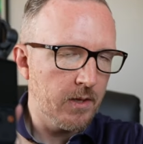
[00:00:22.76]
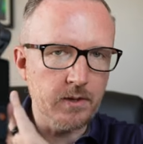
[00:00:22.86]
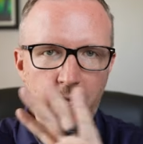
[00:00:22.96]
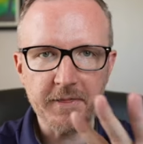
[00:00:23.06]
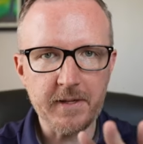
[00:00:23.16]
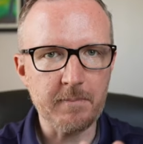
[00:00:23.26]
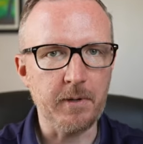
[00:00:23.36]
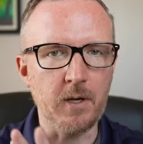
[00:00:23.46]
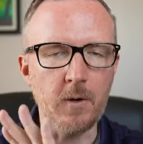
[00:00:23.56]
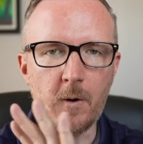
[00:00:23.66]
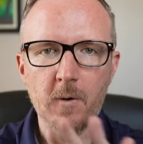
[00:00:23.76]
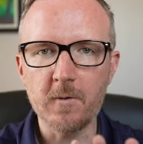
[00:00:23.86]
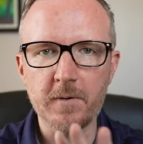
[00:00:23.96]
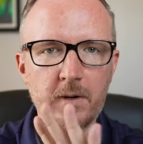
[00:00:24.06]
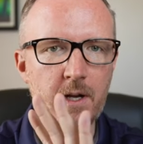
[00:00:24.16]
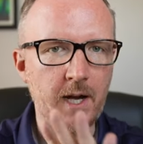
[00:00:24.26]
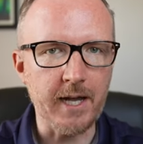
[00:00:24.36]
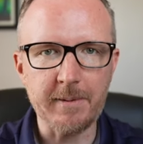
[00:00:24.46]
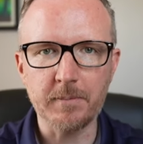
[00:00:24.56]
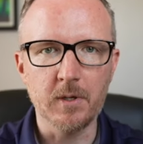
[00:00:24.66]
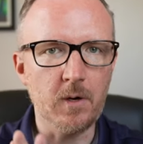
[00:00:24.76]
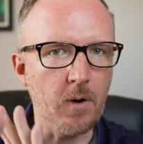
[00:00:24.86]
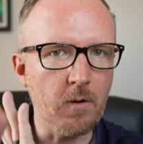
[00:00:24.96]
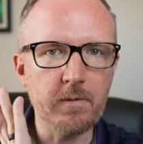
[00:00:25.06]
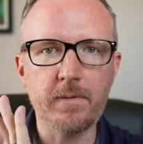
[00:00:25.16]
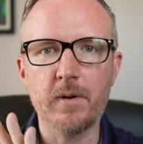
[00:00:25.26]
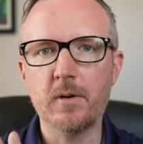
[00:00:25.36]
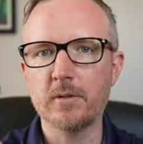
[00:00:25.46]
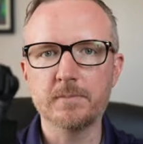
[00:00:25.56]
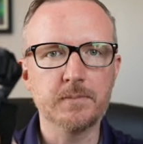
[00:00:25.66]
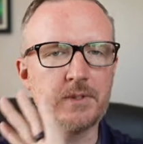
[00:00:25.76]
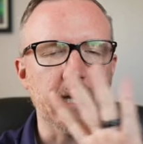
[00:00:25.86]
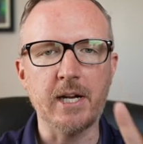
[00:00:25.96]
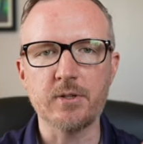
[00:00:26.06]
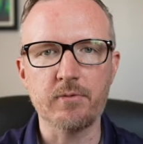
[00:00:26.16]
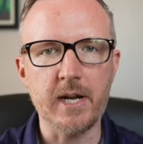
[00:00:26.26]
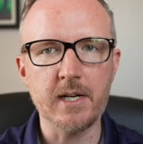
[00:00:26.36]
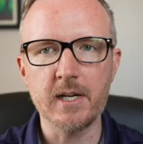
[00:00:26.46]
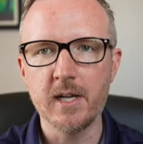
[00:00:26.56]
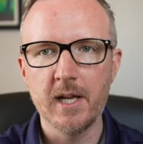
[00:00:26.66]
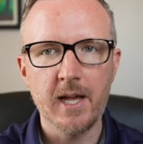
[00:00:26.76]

nothing but overhyped, oversaturated.